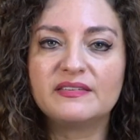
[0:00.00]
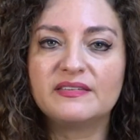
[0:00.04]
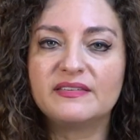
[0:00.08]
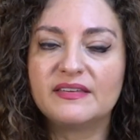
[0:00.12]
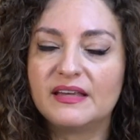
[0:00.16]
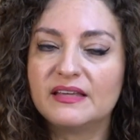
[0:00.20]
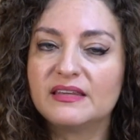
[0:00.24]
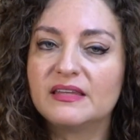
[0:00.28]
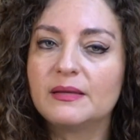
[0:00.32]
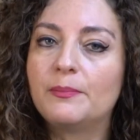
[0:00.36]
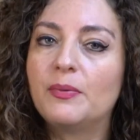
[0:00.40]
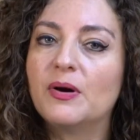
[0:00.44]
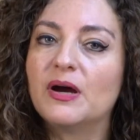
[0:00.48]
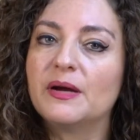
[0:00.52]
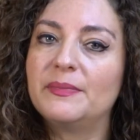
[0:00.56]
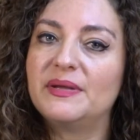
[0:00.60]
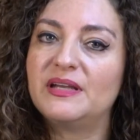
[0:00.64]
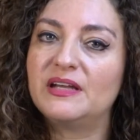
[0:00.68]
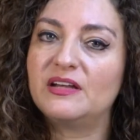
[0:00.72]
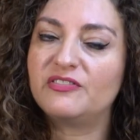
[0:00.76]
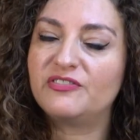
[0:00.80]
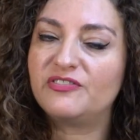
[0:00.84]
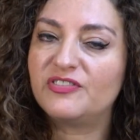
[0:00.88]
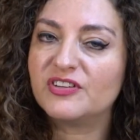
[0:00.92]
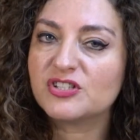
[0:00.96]
State Department
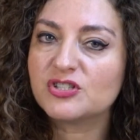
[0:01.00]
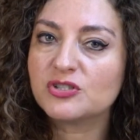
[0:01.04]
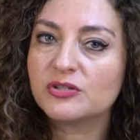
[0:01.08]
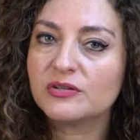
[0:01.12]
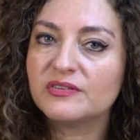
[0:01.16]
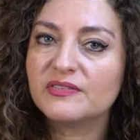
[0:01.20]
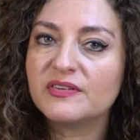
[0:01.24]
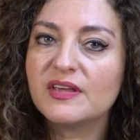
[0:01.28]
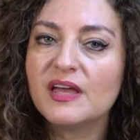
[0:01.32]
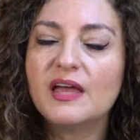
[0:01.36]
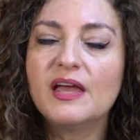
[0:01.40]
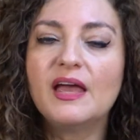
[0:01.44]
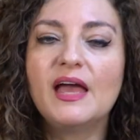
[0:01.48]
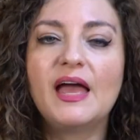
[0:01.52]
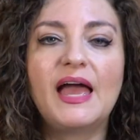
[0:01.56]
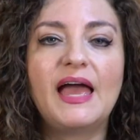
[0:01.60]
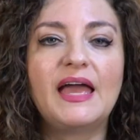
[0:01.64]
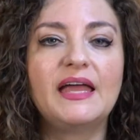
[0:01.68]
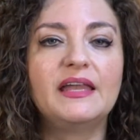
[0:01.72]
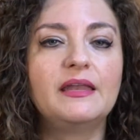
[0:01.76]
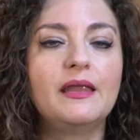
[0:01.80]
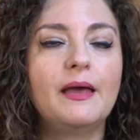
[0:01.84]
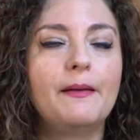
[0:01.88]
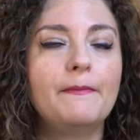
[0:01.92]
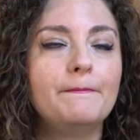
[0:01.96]
officials
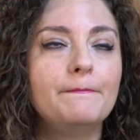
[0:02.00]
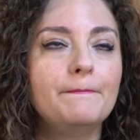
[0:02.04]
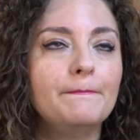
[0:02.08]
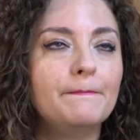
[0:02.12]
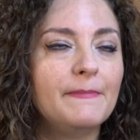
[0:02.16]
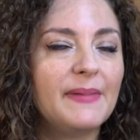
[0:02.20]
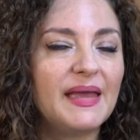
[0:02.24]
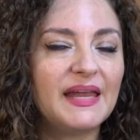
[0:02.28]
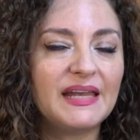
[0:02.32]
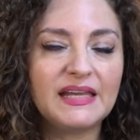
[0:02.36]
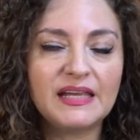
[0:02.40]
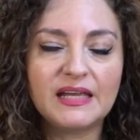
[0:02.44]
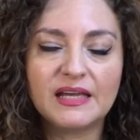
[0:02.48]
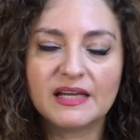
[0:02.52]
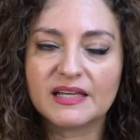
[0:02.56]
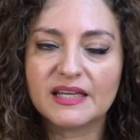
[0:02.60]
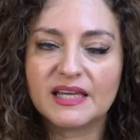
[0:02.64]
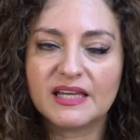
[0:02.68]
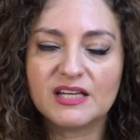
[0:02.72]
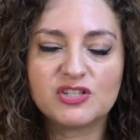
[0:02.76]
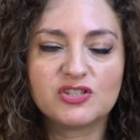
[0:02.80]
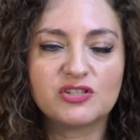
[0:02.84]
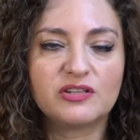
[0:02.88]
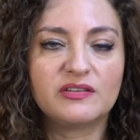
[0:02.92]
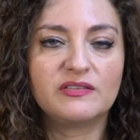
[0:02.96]
and many
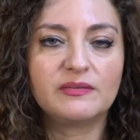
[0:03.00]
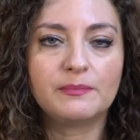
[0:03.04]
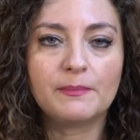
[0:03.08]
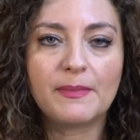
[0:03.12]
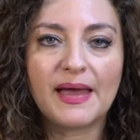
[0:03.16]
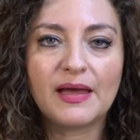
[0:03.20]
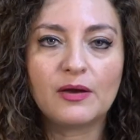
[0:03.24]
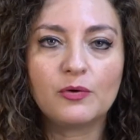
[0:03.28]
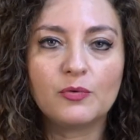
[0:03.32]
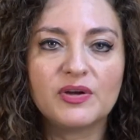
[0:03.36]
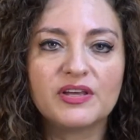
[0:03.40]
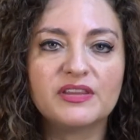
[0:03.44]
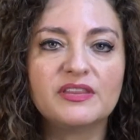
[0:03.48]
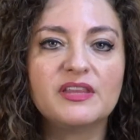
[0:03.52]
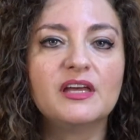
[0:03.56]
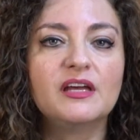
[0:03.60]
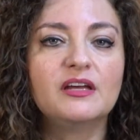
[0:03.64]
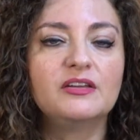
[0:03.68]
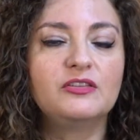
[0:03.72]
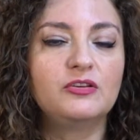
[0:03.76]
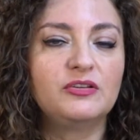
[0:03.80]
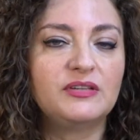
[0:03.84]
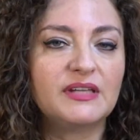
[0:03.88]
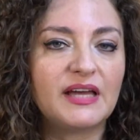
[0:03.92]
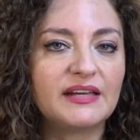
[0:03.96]
occasions met with
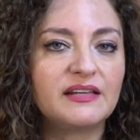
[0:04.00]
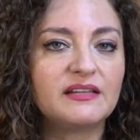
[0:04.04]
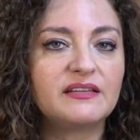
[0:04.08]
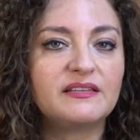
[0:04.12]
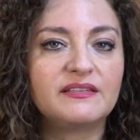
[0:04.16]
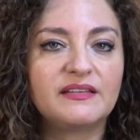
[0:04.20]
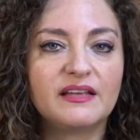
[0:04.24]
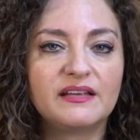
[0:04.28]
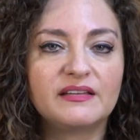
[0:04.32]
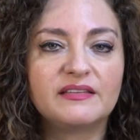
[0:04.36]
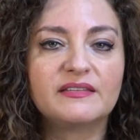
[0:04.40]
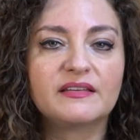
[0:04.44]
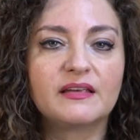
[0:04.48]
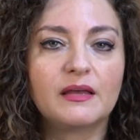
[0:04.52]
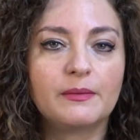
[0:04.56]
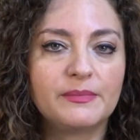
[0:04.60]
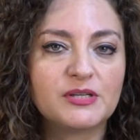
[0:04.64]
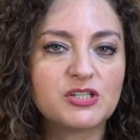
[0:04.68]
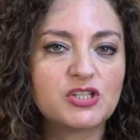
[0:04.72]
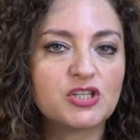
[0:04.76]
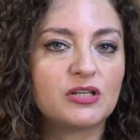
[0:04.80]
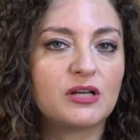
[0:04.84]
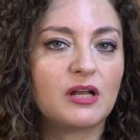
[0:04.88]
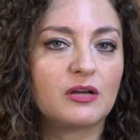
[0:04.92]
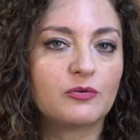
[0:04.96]
the United States
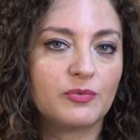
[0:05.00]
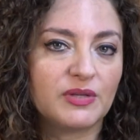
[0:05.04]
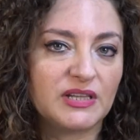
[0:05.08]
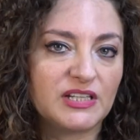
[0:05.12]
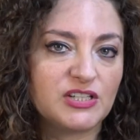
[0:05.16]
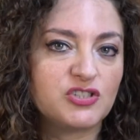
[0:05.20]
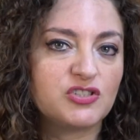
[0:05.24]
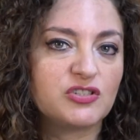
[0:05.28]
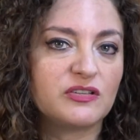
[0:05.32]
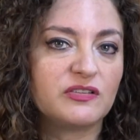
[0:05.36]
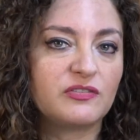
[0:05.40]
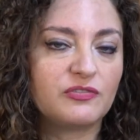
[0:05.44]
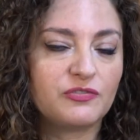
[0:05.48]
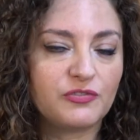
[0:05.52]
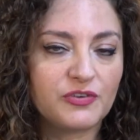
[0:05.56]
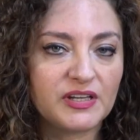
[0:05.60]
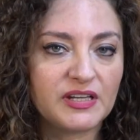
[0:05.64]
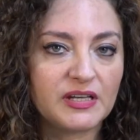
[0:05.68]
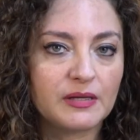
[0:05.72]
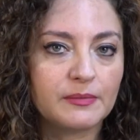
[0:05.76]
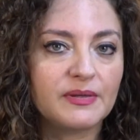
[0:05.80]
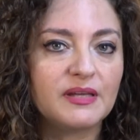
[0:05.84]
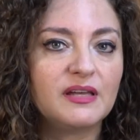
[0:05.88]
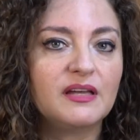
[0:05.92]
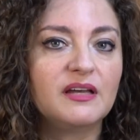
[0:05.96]
Commission on Religious
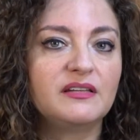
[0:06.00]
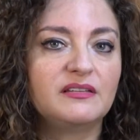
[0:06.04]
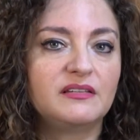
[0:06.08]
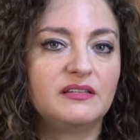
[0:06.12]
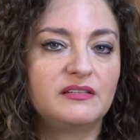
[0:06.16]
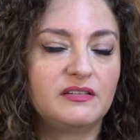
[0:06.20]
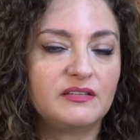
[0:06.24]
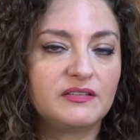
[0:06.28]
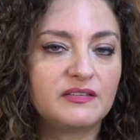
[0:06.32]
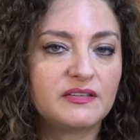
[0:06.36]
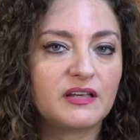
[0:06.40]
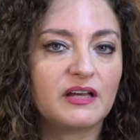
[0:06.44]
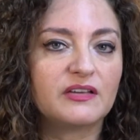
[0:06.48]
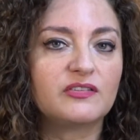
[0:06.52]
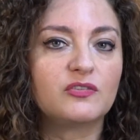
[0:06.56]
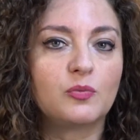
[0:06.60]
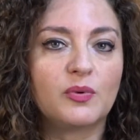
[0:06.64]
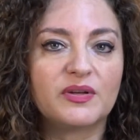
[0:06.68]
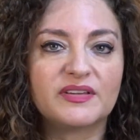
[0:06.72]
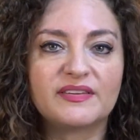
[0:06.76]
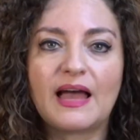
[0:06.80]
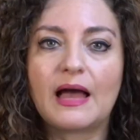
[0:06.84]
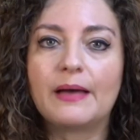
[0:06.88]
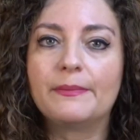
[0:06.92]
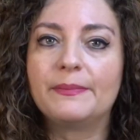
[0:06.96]
Freedom to discuss
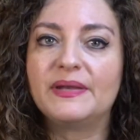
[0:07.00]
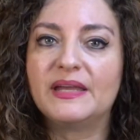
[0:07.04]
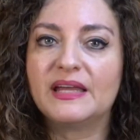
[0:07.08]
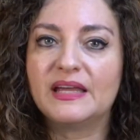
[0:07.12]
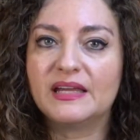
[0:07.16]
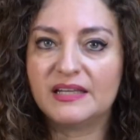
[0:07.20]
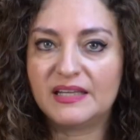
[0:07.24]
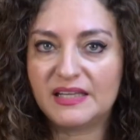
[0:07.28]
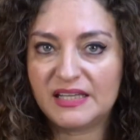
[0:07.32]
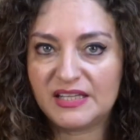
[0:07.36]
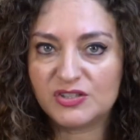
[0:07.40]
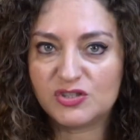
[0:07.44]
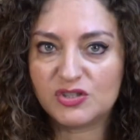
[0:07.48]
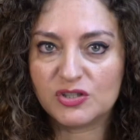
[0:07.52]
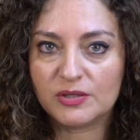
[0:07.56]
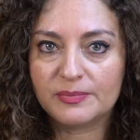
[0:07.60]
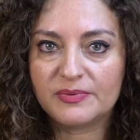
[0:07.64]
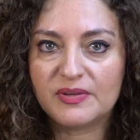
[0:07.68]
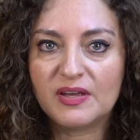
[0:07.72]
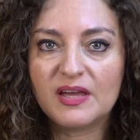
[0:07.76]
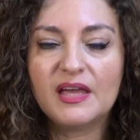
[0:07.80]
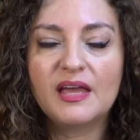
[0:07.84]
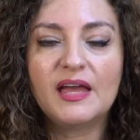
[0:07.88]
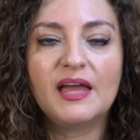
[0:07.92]
what's happening in Egypt